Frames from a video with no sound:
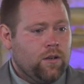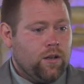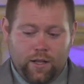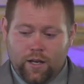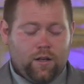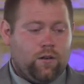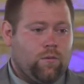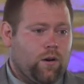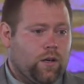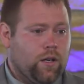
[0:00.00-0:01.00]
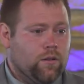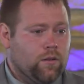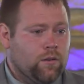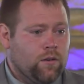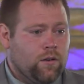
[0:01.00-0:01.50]
And that doesn't work either.
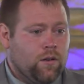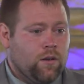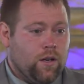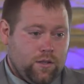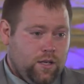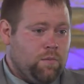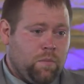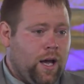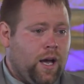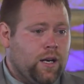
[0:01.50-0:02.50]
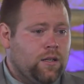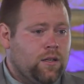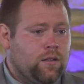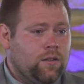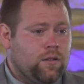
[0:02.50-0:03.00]
He's getting mad.
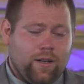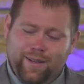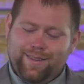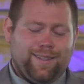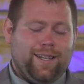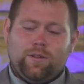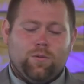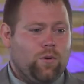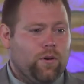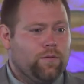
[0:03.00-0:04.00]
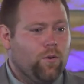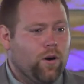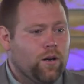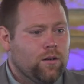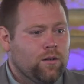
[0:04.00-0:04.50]
And thank the Lord for
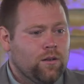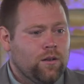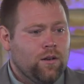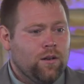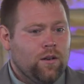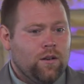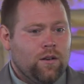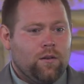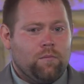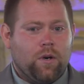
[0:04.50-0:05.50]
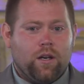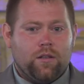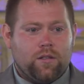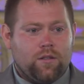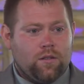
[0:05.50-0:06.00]
it.
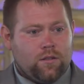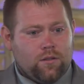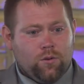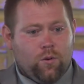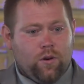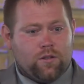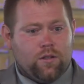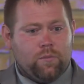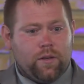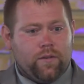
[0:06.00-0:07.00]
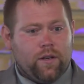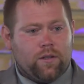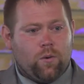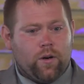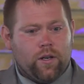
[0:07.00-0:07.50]
Because the Lord's going to be
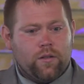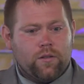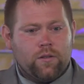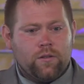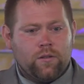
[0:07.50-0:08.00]
victorious.